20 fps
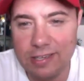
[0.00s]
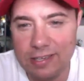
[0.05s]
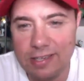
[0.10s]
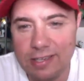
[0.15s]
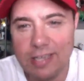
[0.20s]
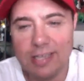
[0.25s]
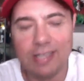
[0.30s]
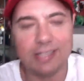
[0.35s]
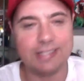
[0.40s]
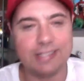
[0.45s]

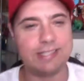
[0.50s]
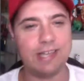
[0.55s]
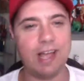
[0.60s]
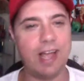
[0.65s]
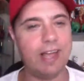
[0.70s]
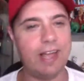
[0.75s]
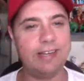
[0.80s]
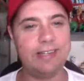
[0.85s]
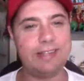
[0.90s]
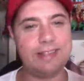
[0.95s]
a
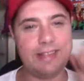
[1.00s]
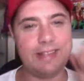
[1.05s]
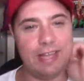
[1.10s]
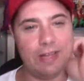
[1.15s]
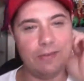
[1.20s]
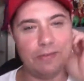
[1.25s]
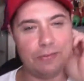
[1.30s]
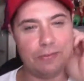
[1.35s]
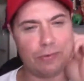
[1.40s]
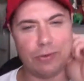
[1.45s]
side thing
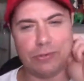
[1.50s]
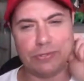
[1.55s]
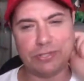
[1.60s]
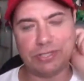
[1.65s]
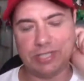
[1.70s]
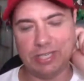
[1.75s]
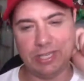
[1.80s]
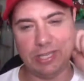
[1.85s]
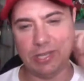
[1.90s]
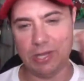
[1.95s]
with Rose
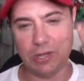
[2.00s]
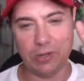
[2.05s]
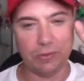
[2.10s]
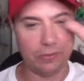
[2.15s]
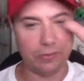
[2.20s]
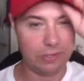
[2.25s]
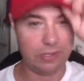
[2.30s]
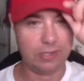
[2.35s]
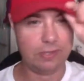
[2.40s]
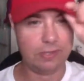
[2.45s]
Tico,
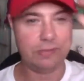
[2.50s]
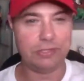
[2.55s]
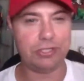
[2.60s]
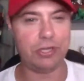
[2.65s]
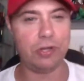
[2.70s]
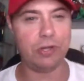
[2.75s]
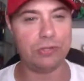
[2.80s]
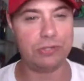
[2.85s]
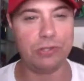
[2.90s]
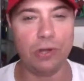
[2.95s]
which
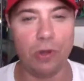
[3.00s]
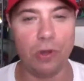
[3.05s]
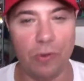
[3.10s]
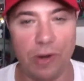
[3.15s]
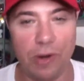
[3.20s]
goes nowhere, and